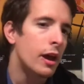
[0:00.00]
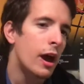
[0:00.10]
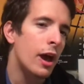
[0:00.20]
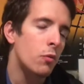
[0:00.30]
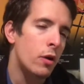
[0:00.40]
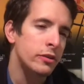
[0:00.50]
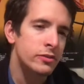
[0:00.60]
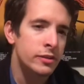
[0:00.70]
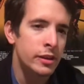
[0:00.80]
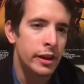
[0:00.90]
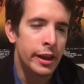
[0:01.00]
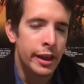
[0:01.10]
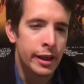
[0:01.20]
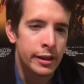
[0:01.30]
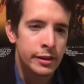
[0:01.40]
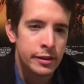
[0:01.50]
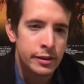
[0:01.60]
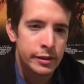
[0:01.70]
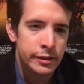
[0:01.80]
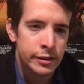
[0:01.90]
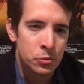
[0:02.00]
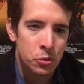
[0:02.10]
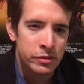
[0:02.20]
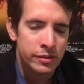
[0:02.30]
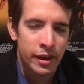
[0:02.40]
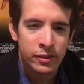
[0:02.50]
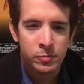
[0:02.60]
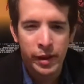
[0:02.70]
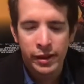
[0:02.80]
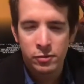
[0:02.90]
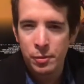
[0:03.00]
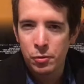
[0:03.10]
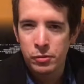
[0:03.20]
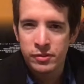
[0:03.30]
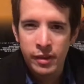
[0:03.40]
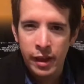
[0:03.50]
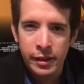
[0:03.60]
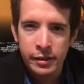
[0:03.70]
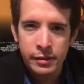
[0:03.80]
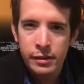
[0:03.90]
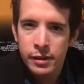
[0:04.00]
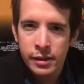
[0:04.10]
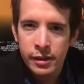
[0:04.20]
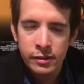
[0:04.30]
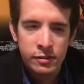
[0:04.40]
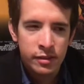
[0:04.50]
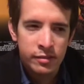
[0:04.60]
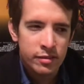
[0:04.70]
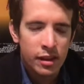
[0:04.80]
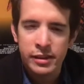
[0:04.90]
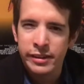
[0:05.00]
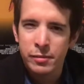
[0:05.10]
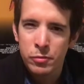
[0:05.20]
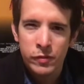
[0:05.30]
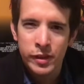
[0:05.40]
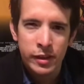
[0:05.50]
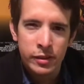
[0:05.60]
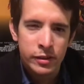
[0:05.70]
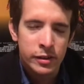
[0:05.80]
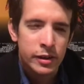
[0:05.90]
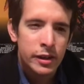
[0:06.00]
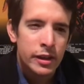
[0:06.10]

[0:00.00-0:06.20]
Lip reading: I watched it and it wasn't as bad as people were saying it is. It's not a good movie either.